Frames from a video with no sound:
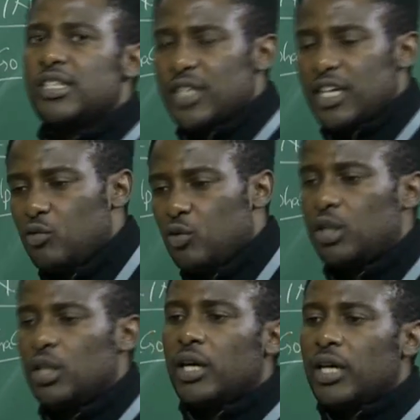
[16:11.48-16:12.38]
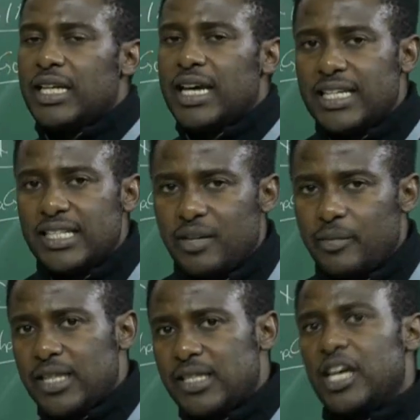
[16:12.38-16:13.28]
receives a reward, either it
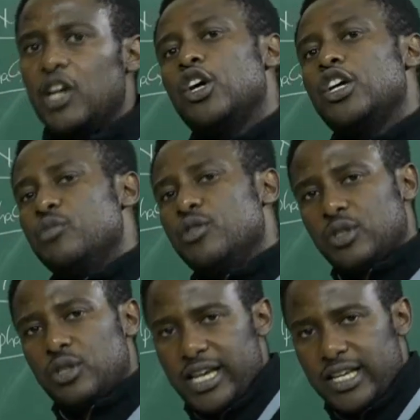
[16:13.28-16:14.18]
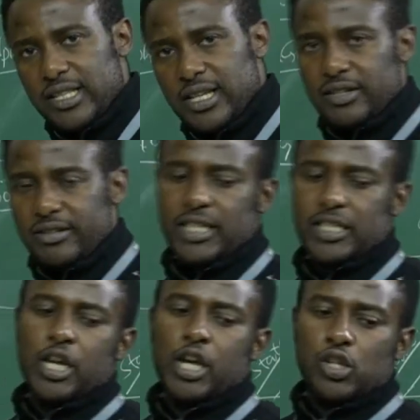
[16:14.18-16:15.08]
remains there or it moves to the next state,
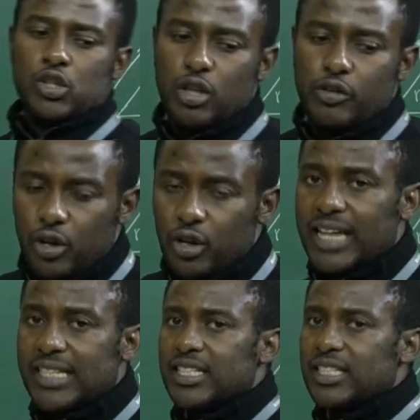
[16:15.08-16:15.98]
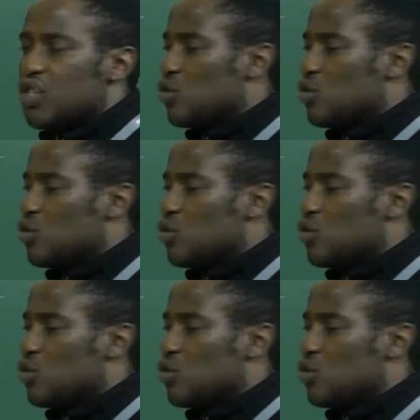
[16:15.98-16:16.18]
right? So if you look at it